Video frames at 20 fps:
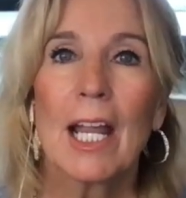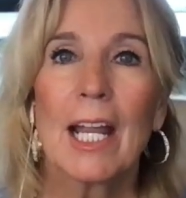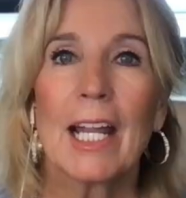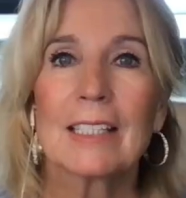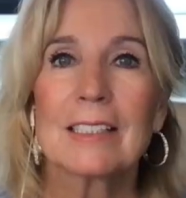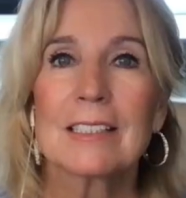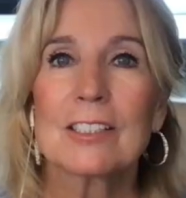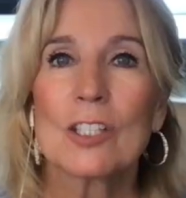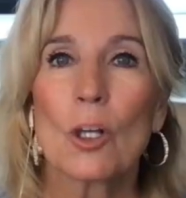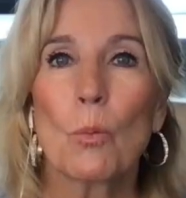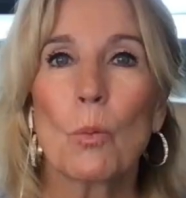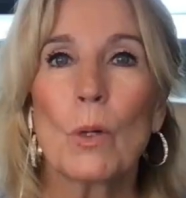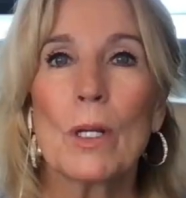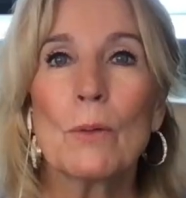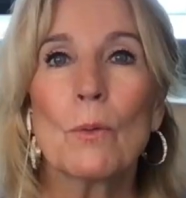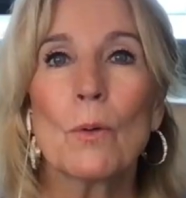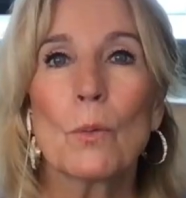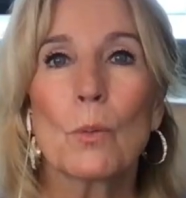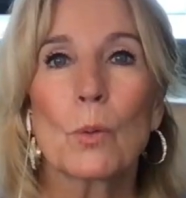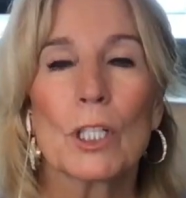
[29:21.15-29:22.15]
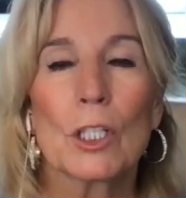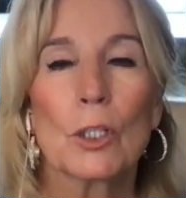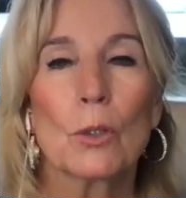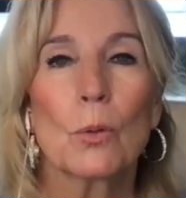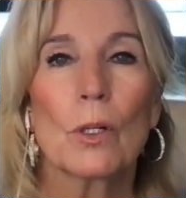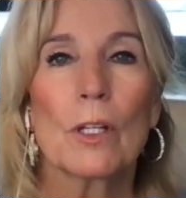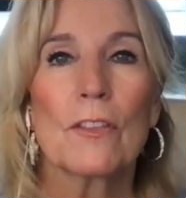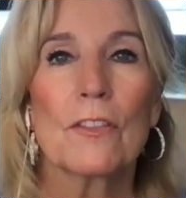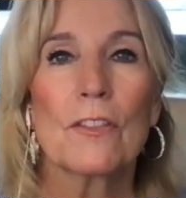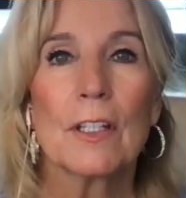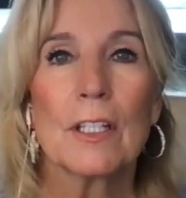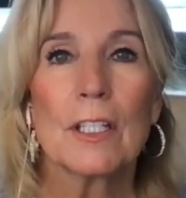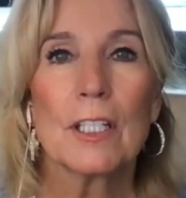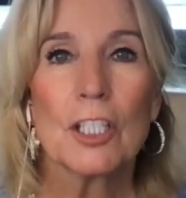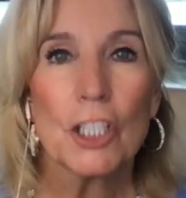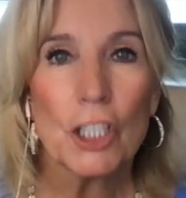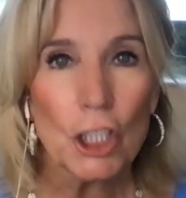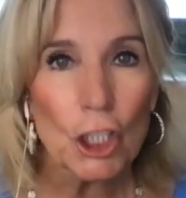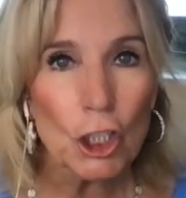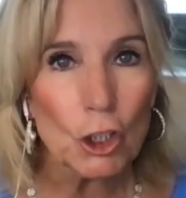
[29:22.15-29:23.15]
And so we will work with
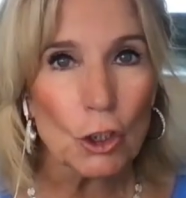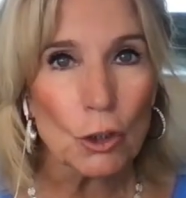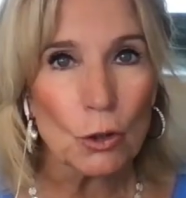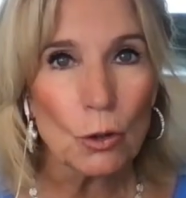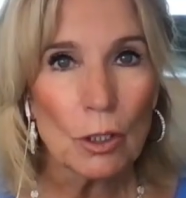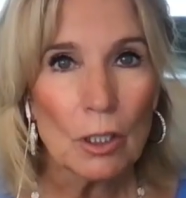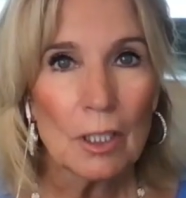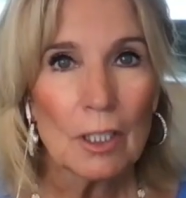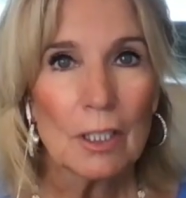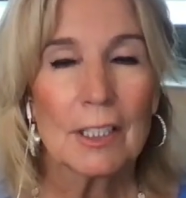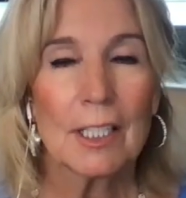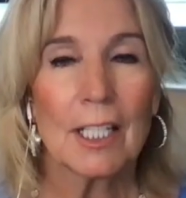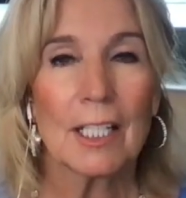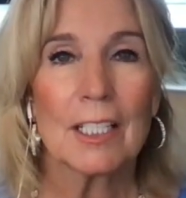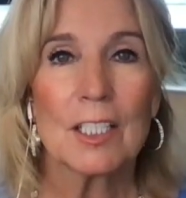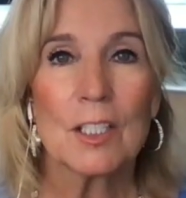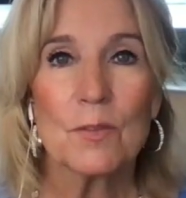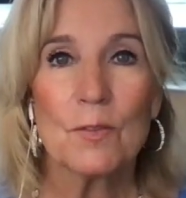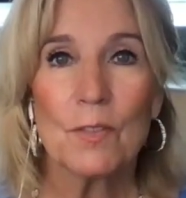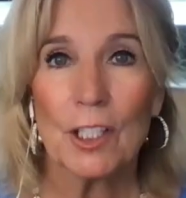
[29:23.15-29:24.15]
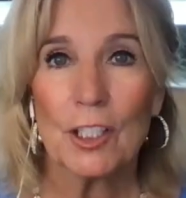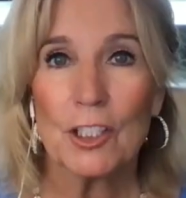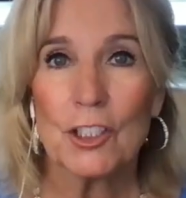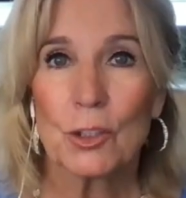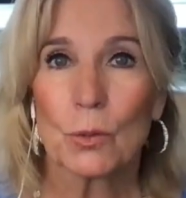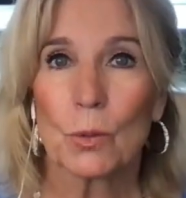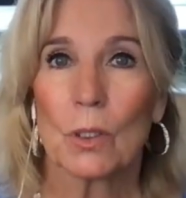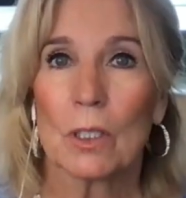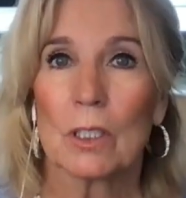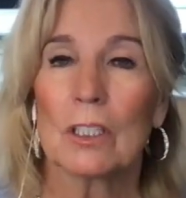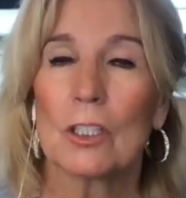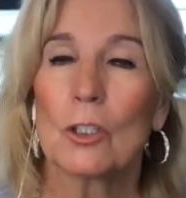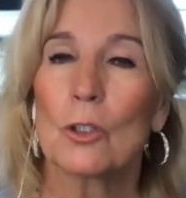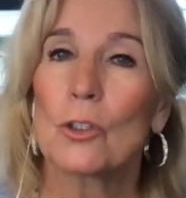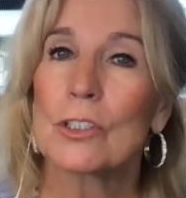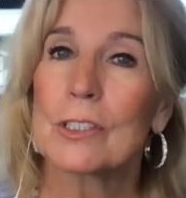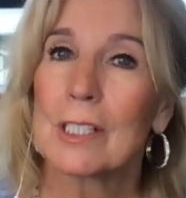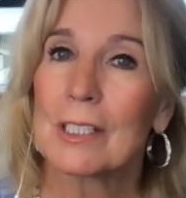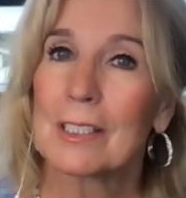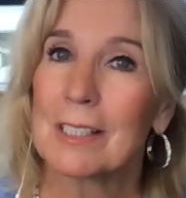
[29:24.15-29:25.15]
you, the individual
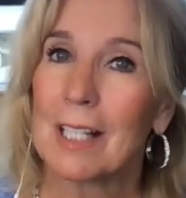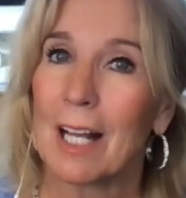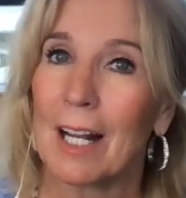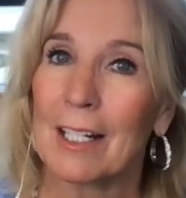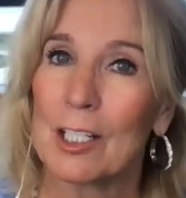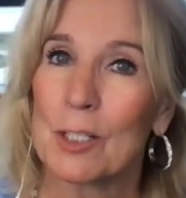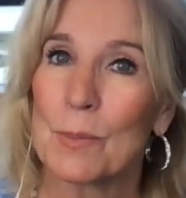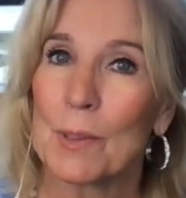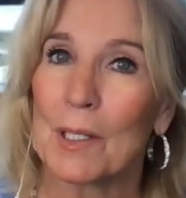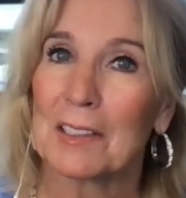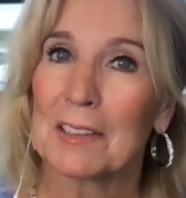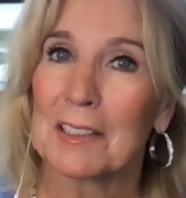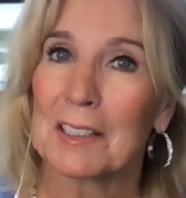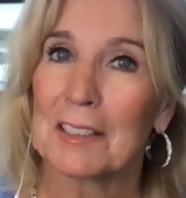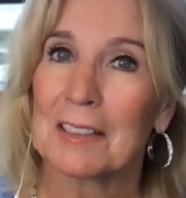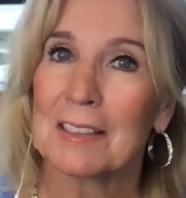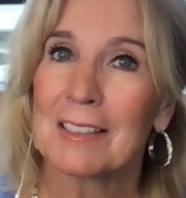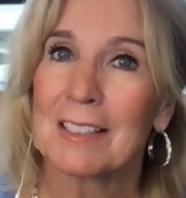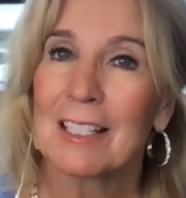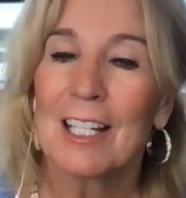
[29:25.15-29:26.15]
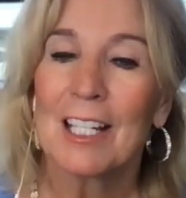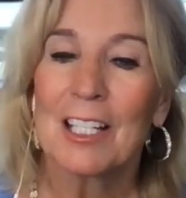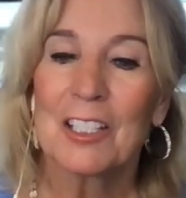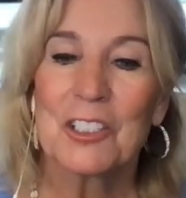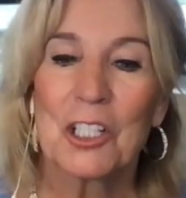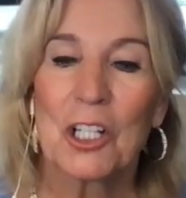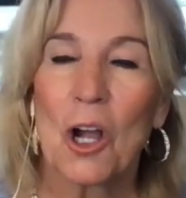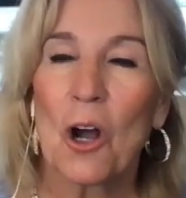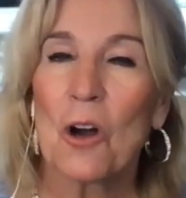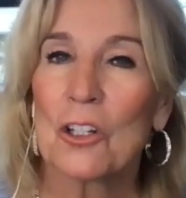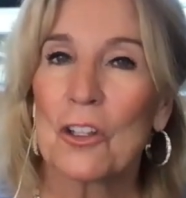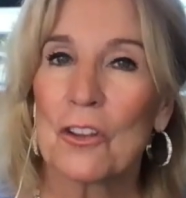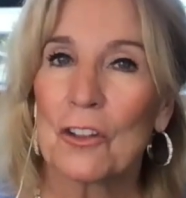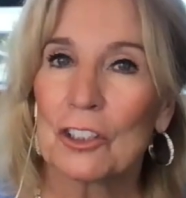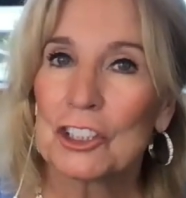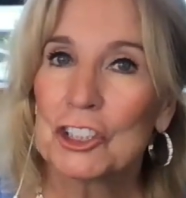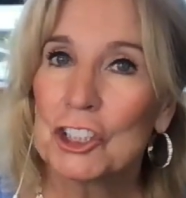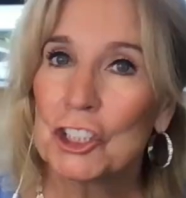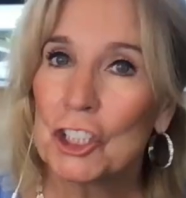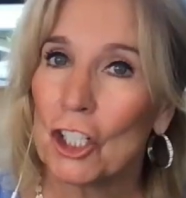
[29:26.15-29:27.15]
who's excited about this, to go to
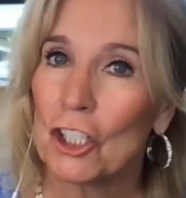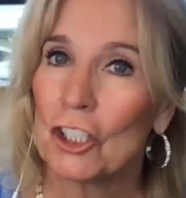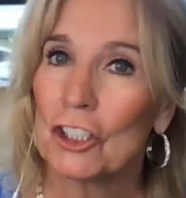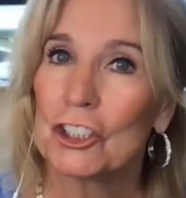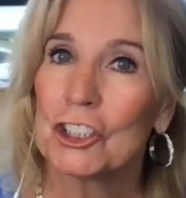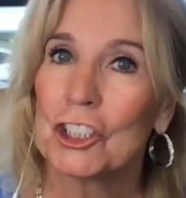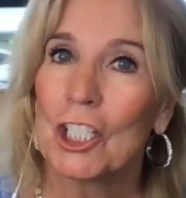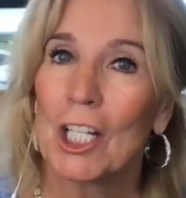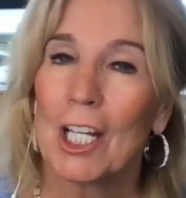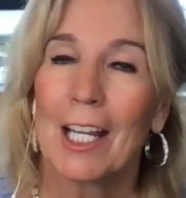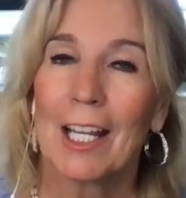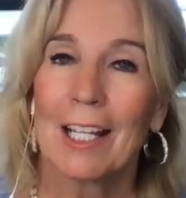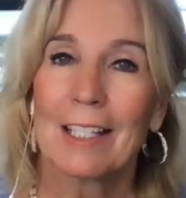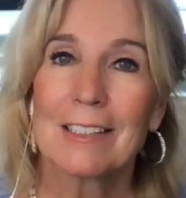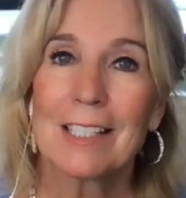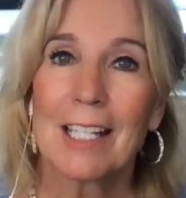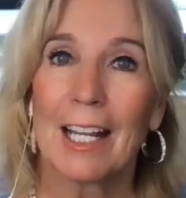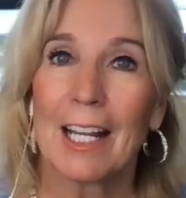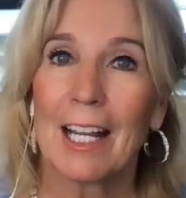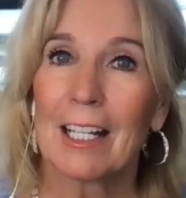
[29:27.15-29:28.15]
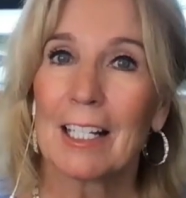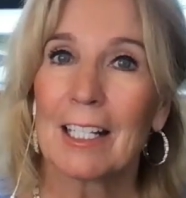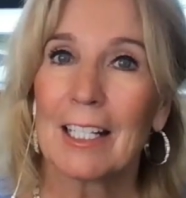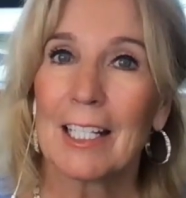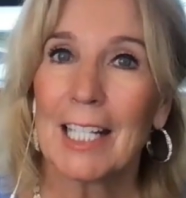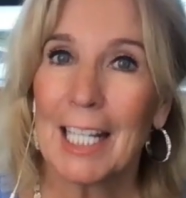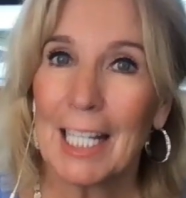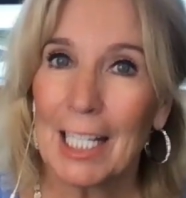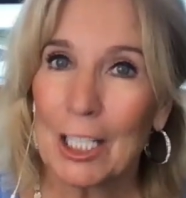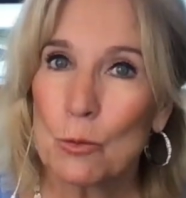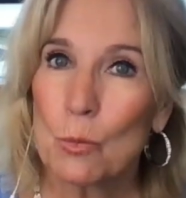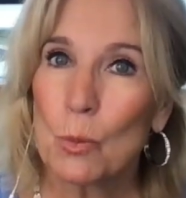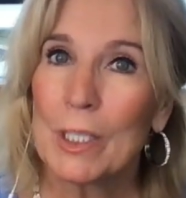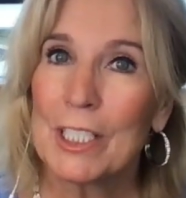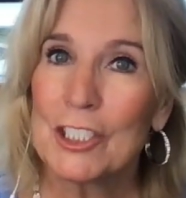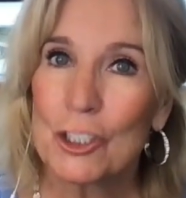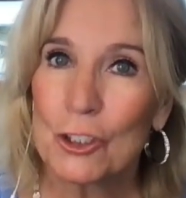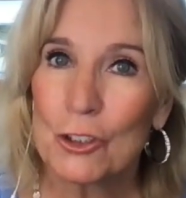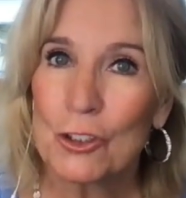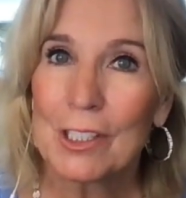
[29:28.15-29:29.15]
their church and say, can
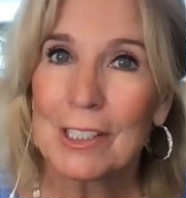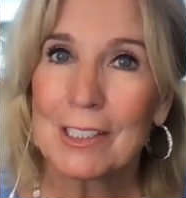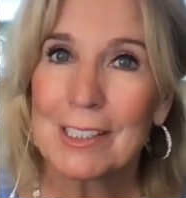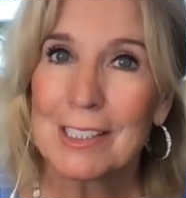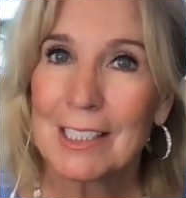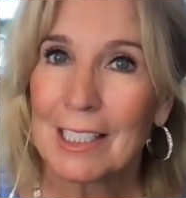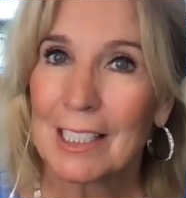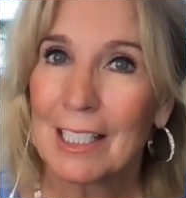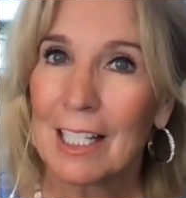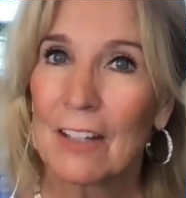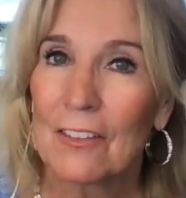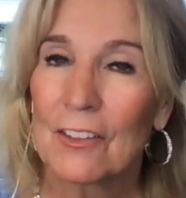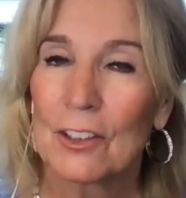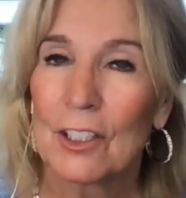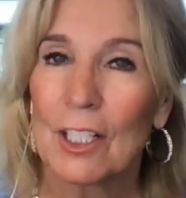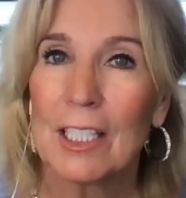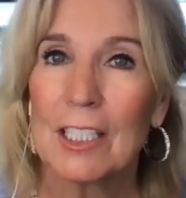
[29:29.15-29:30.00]
we do this together?